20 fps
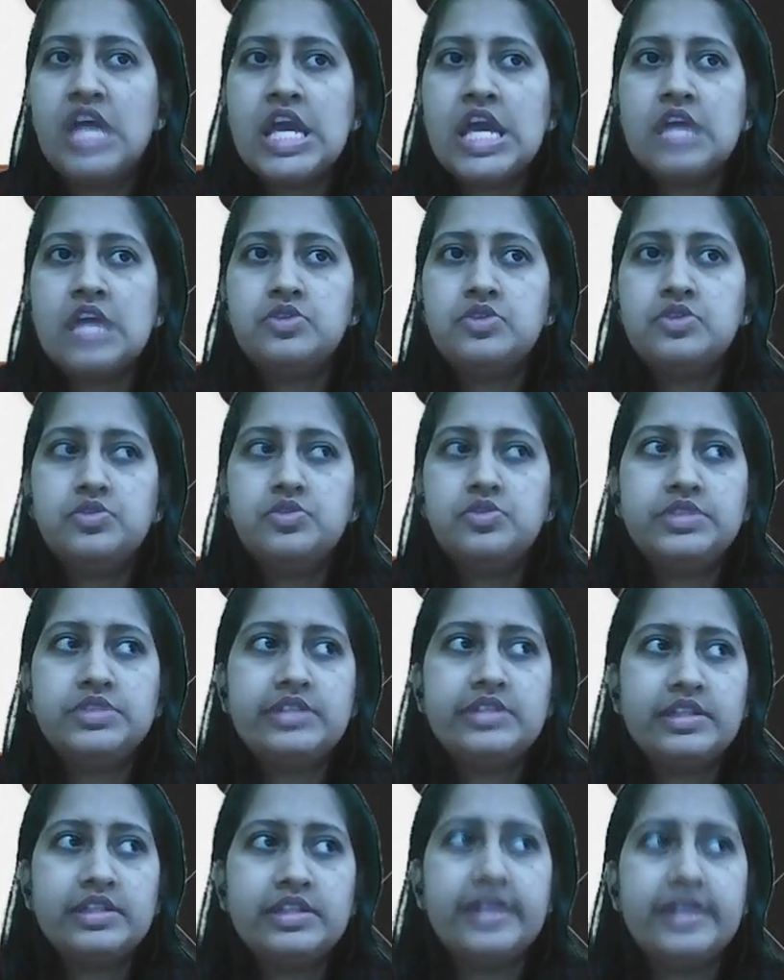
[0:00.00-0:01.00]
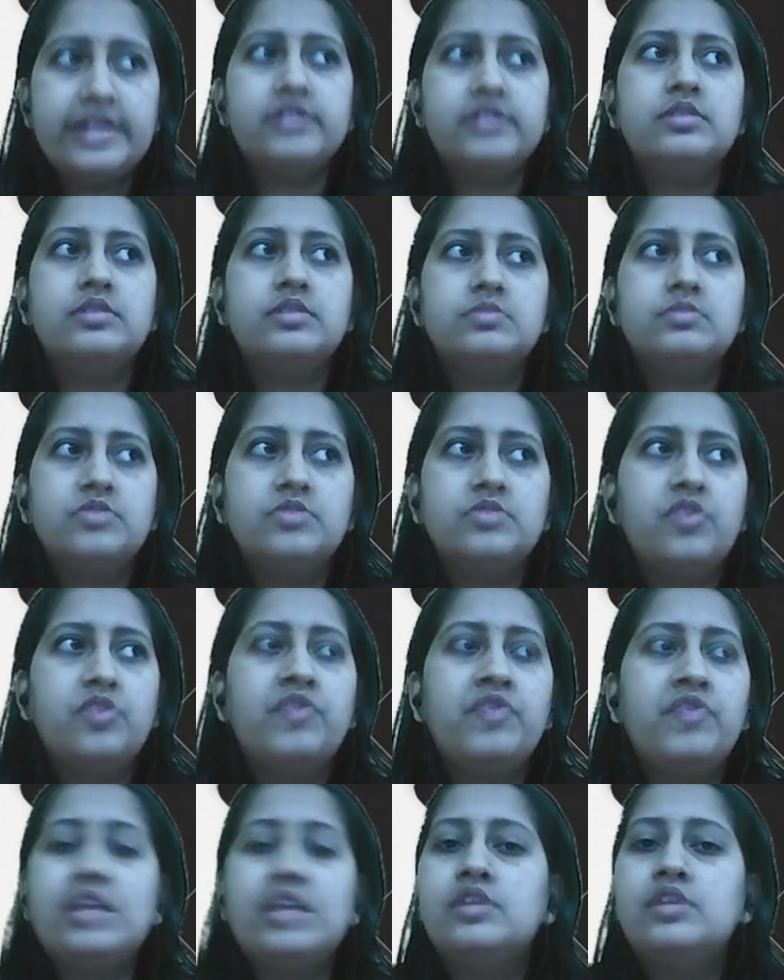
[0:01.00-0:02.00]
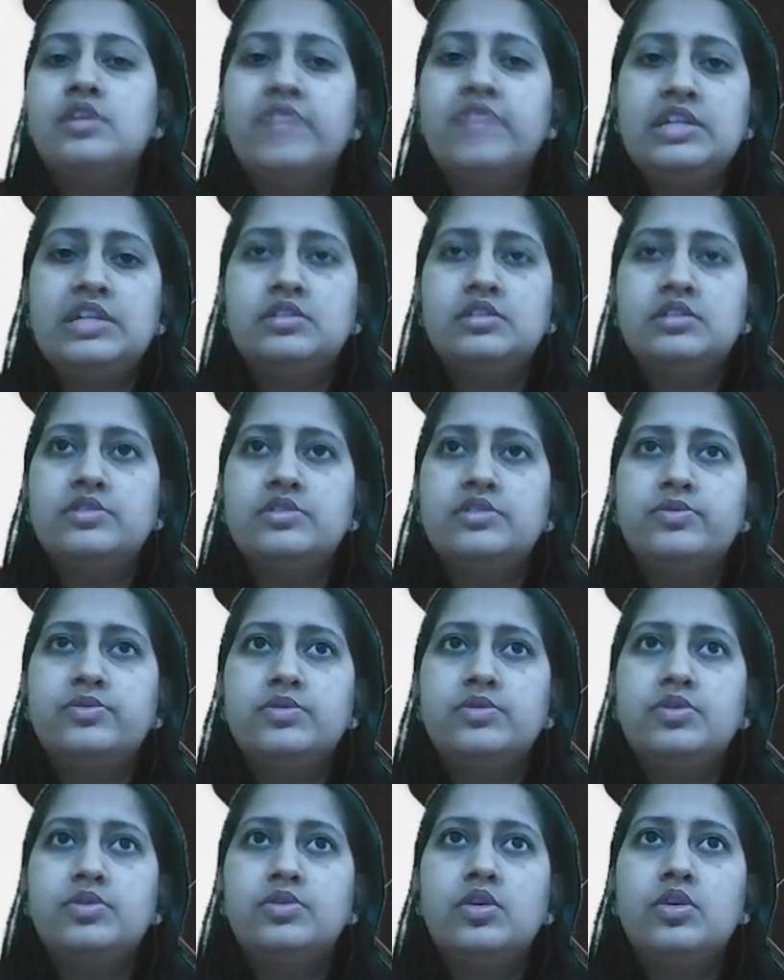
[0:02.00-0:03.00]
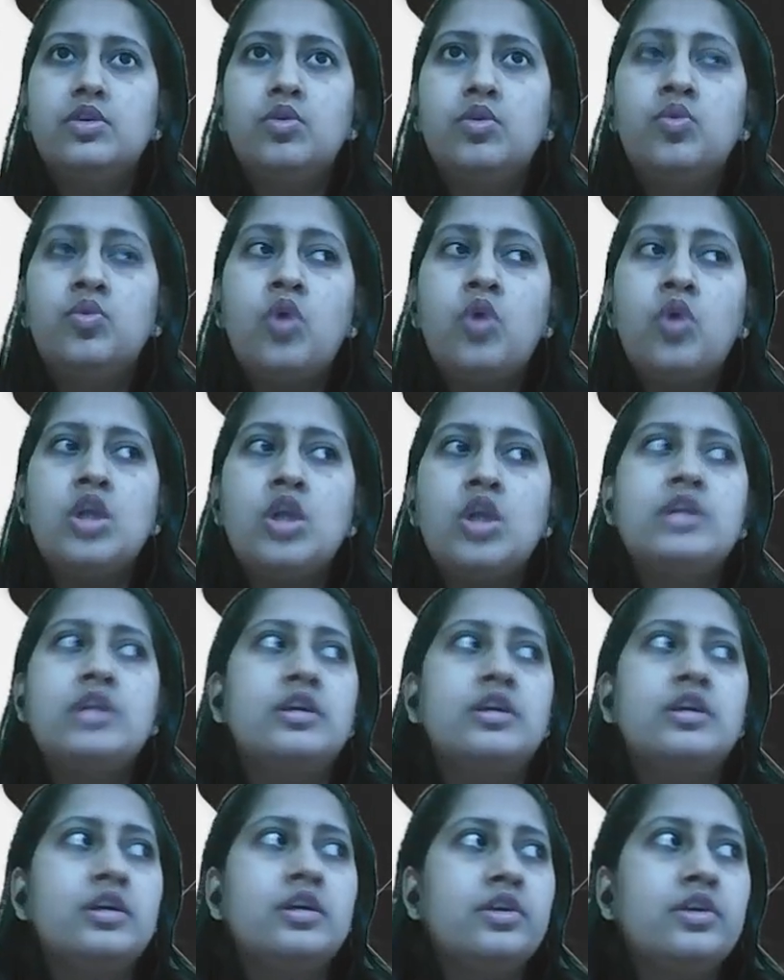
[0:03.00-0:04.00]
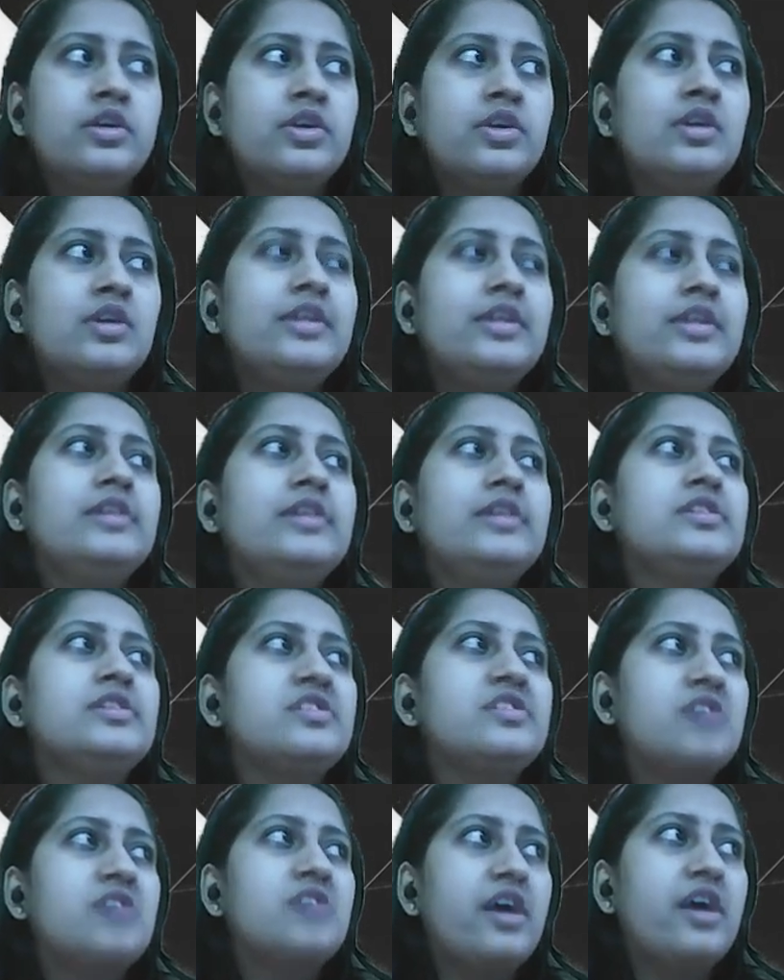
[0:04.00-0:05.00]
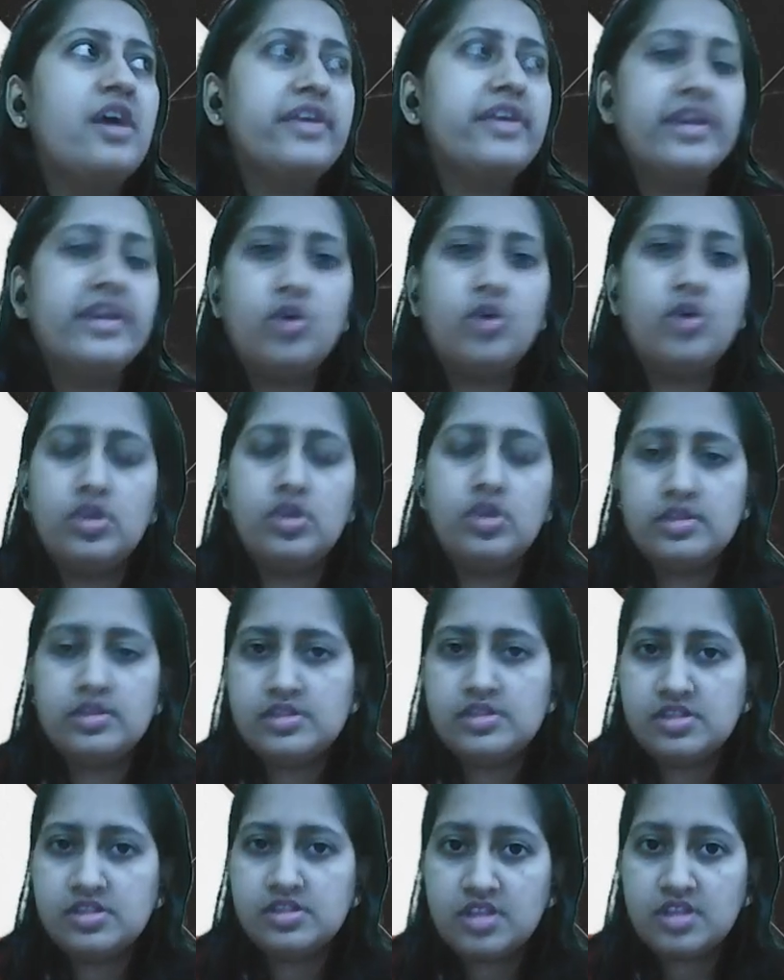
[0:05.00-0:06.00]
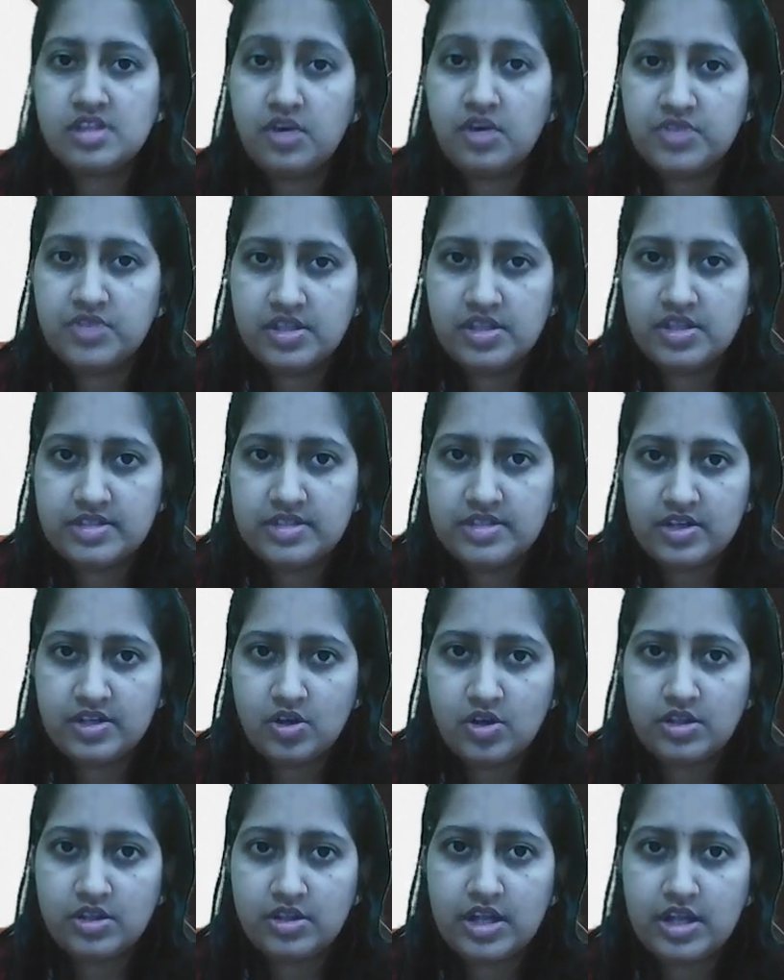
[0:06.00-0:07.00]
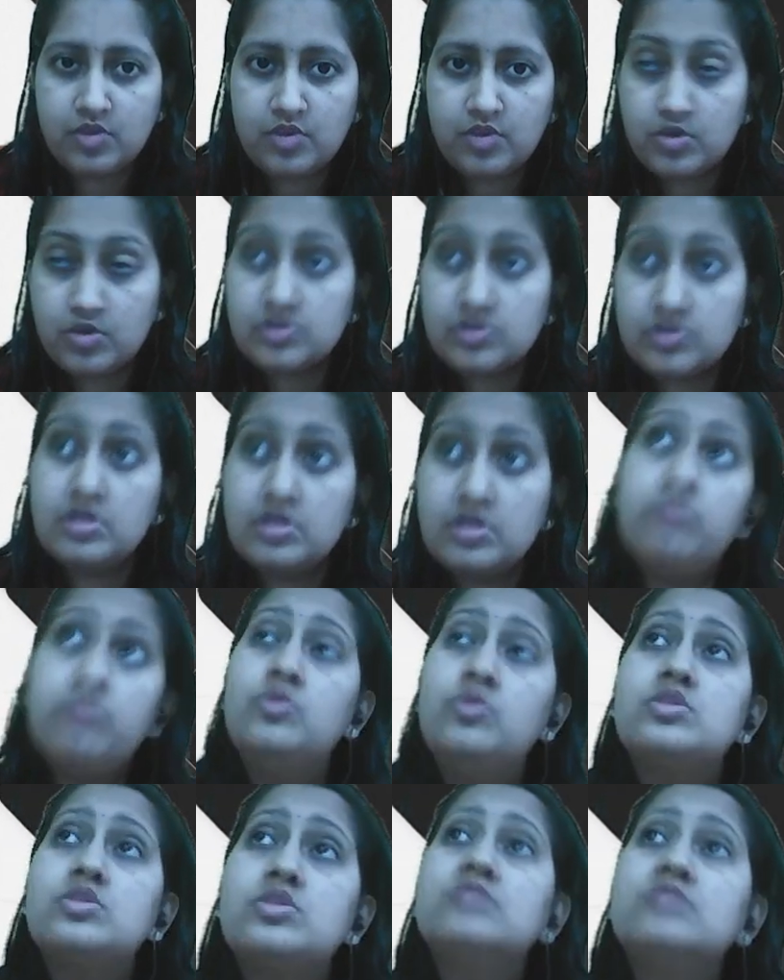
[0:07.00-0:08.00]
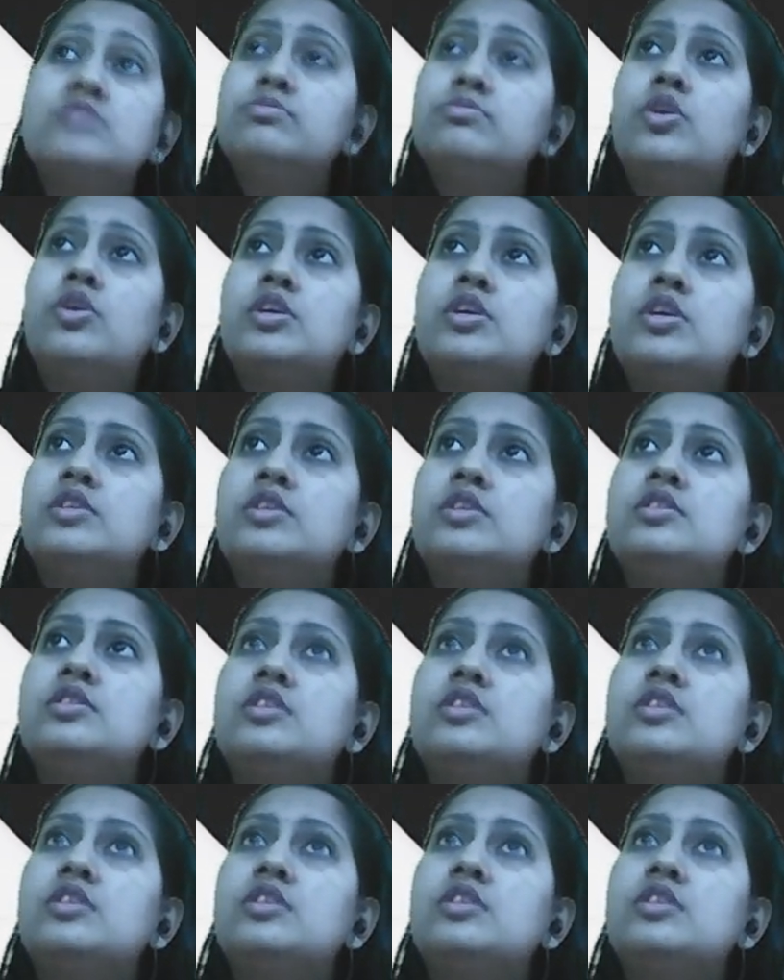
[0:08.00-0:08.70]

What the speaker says: we say that when what really started all these discoveries and all that, what was the most important